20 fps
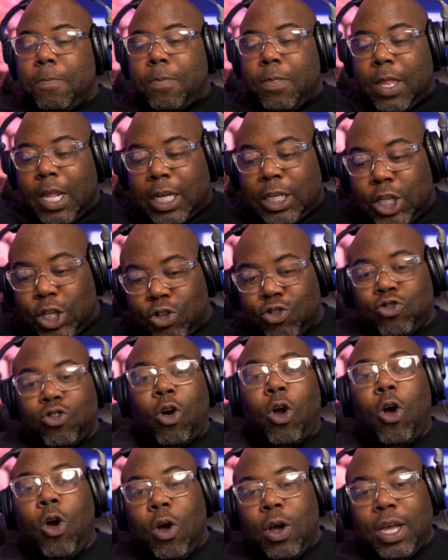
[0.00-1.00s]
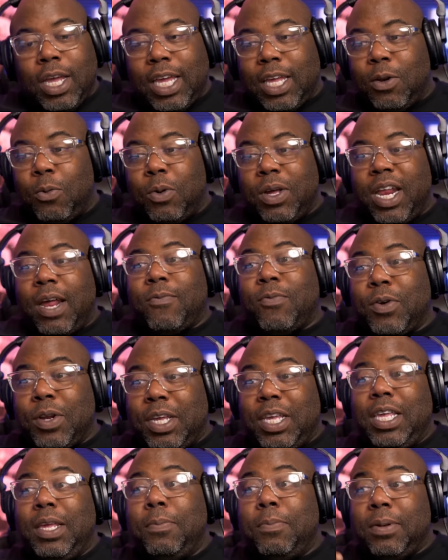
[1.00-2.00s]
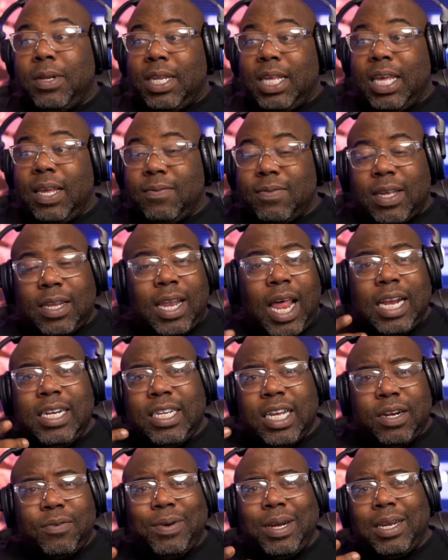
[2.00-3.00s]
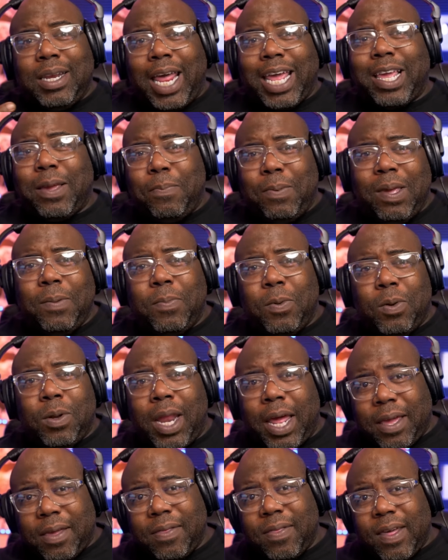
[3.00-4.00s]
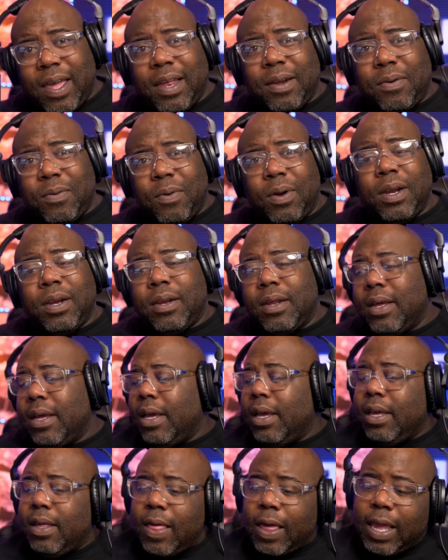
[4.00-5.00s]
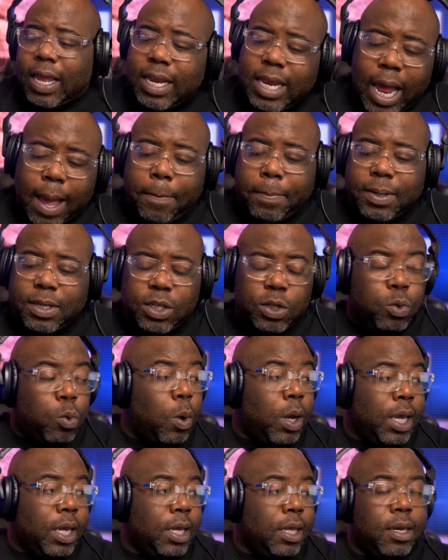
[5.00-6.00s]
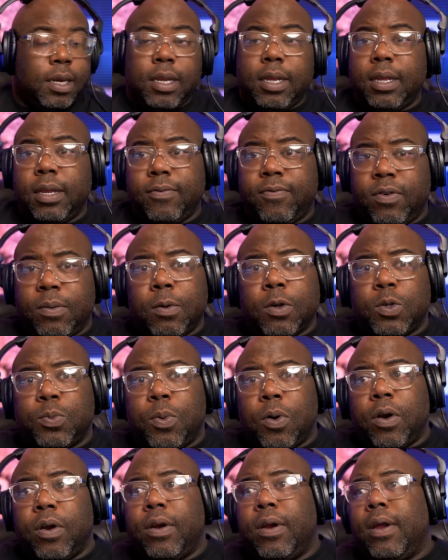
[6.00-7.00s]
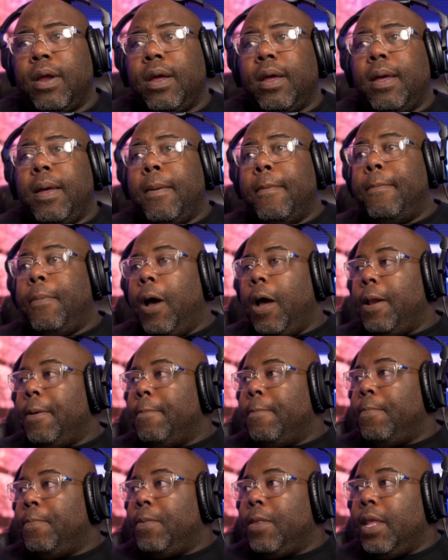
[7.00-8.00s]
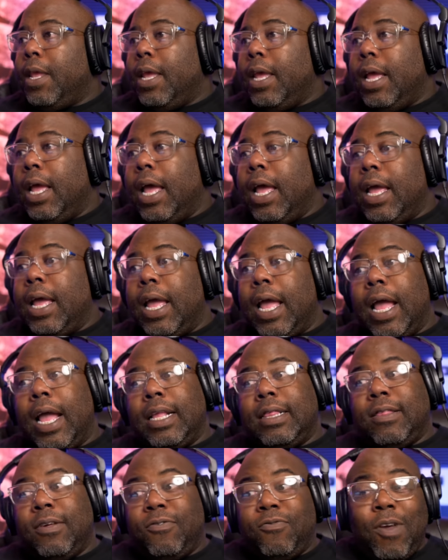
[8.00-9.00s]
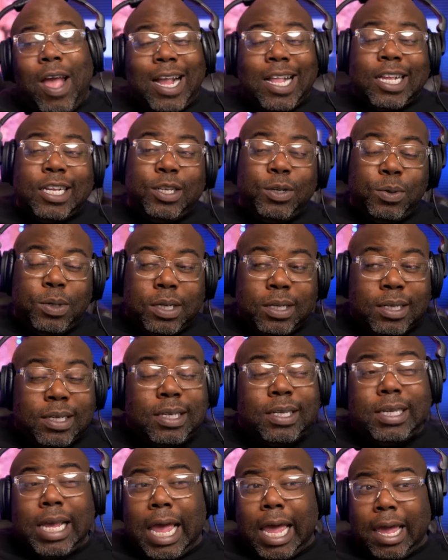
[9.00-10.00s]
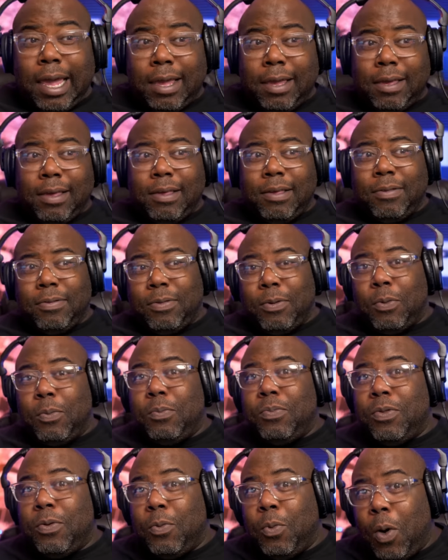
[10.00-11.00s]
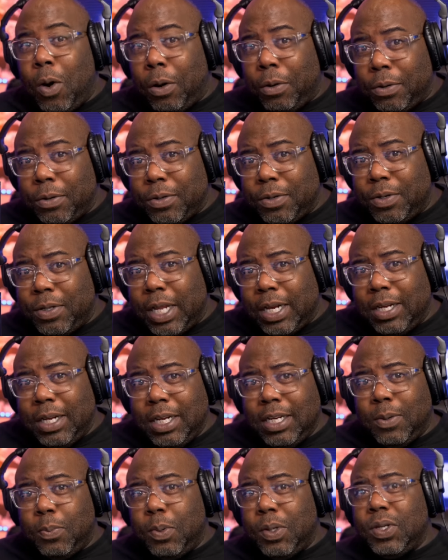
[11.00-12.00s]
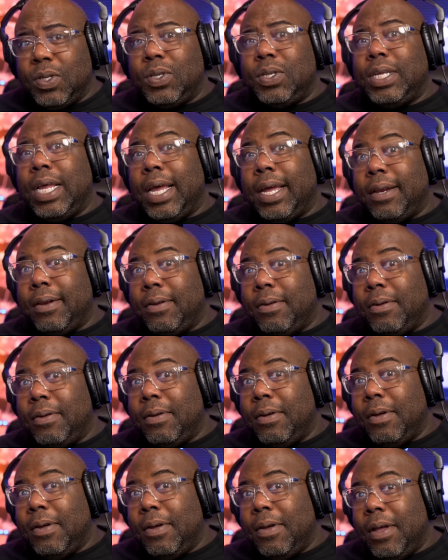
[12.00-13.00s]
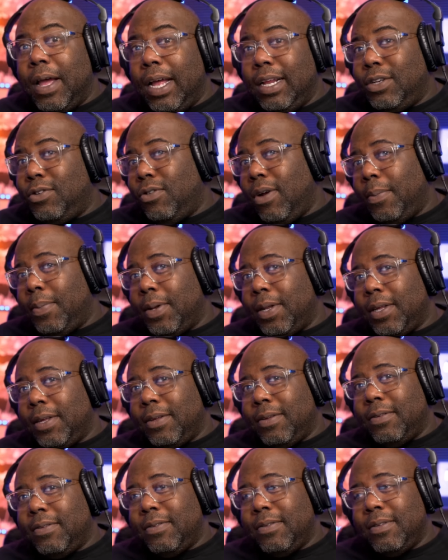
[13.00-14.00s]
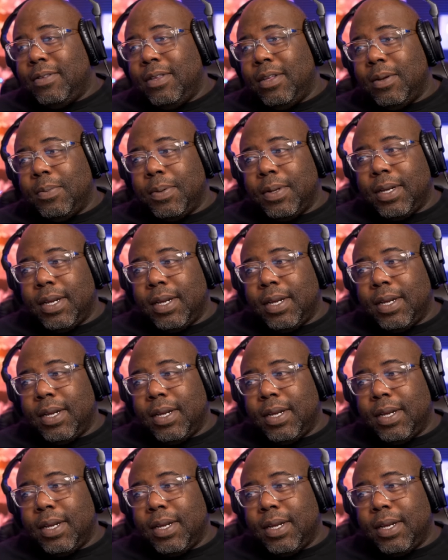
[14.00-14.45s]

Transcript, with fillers: strong in whatever he believes. I, I generally like people like that, right? They cannot be swayed, for the most part. But the fact that you didn't say the the words that need to be said, that's troubling a little bit,